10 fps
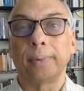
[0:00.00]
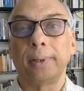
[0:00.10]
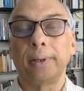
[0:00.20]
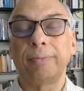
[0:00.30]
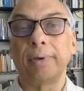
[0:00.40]

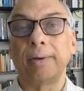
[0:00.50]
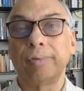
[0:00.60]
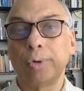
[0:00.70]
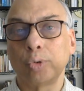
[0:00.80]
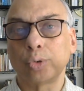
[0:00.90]
if
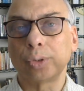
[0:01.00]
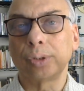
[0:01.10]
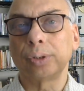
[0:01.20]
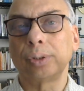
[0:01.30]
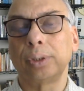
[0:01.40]

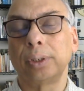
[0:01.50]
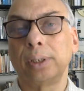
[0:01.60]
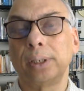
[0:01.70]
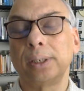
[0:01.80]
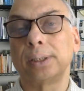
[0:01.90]
evolution
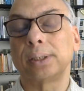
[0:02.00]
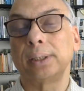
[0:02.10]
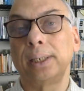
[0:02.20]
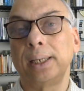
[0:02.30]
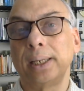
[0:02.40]
is
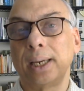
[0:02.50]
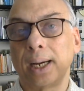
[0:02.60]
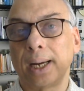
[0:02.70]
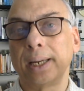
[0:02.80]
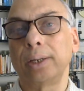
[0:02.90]
a
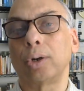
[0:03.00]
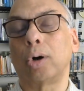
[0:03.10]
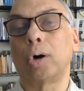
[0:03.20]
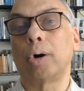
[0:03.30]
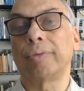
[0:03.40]
kind
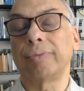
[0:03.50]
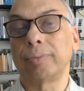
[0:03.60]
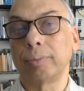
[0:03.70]
of